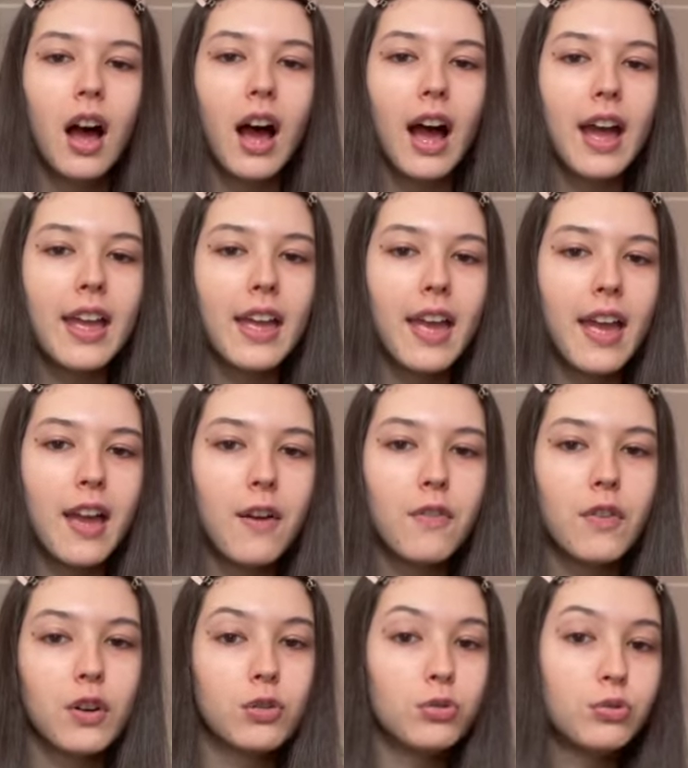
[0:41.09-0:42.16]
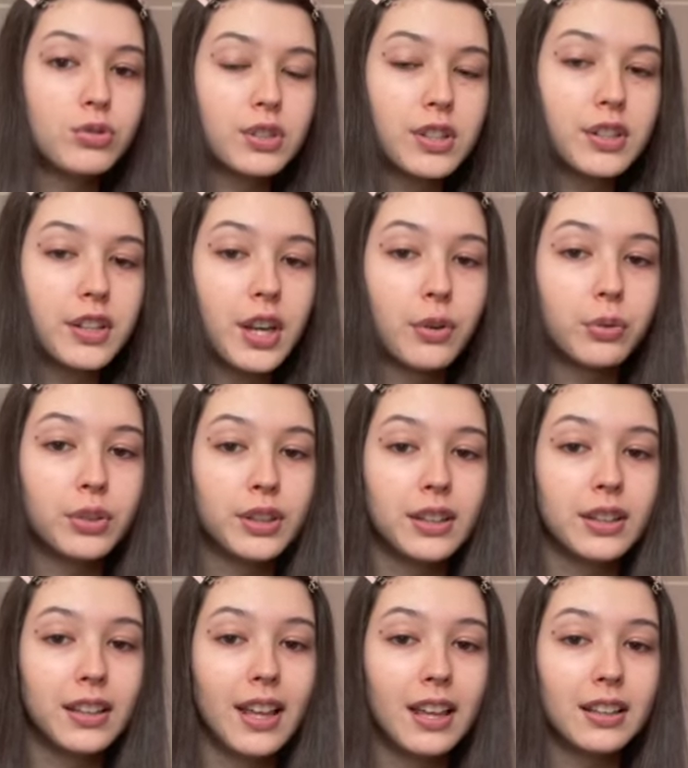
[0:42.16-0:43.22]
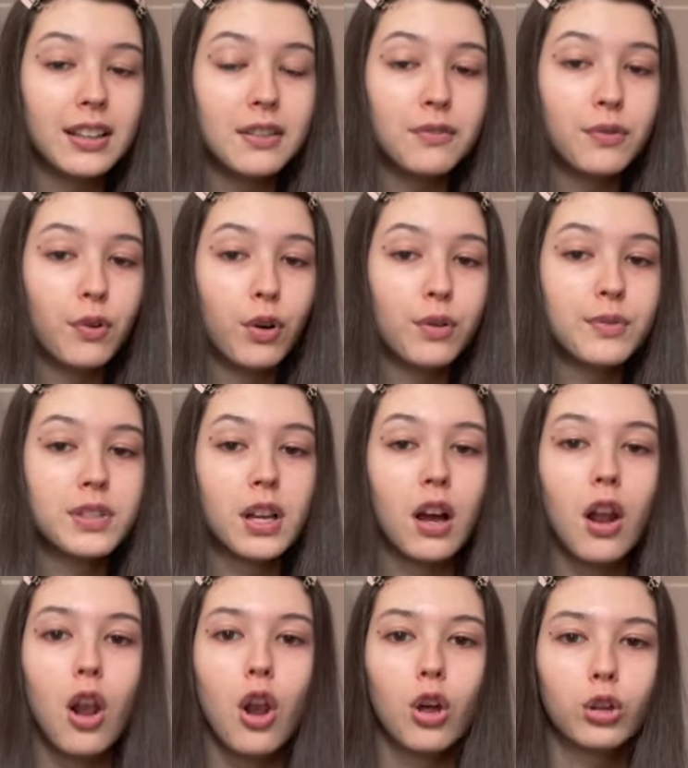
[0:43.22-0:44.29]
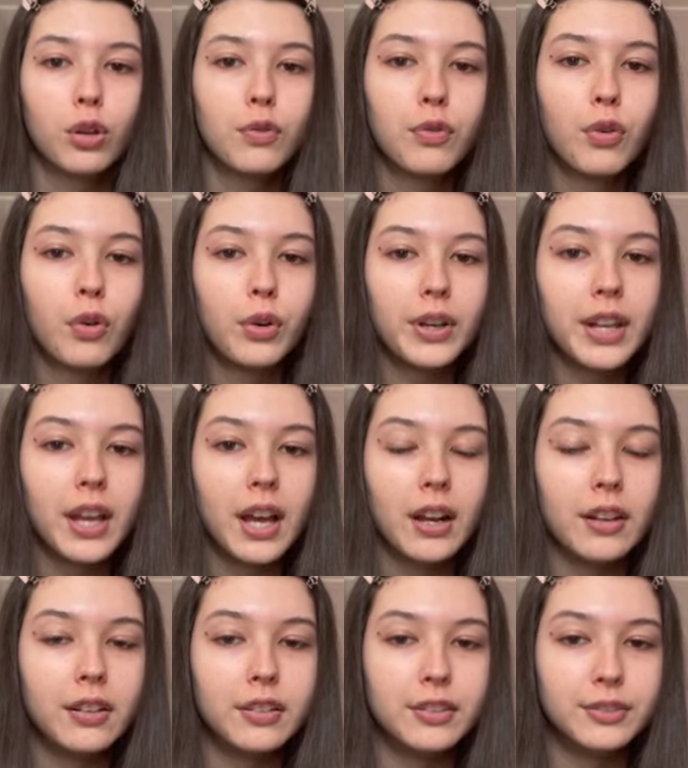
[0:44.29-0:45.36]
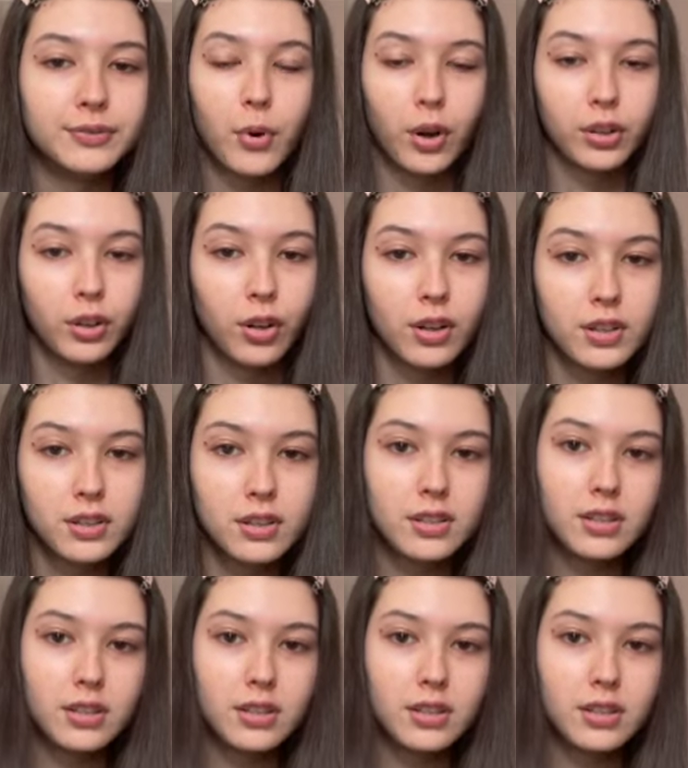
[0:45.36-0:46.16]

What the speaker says: I have a new skincare routine that involves a lot of Korean products.